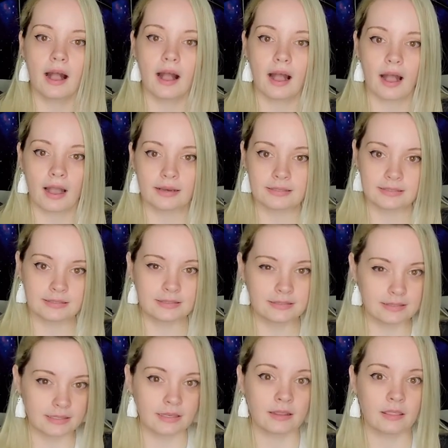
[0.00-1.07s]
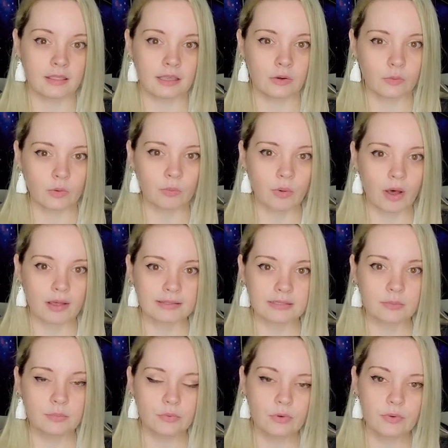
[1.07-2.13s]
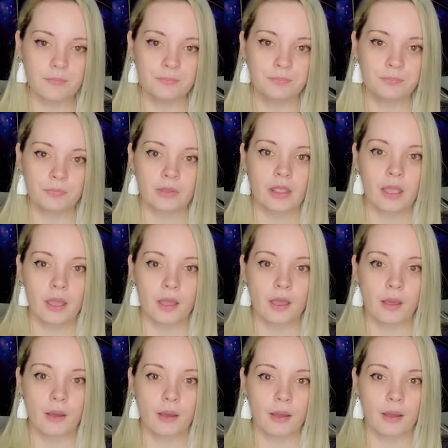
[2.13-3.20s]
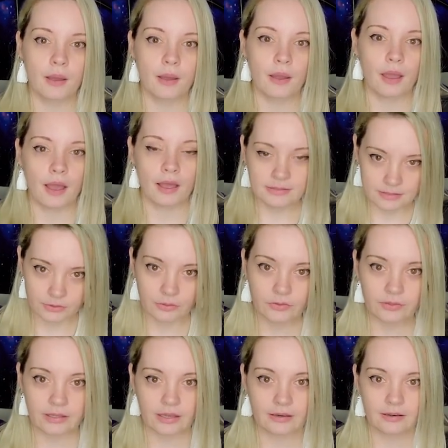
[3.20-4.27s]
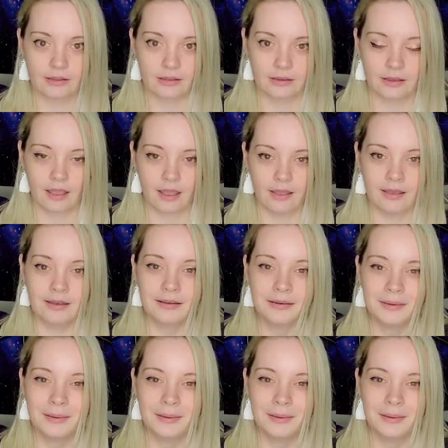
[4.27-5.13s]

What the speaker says: I didn't think were possible until the ending.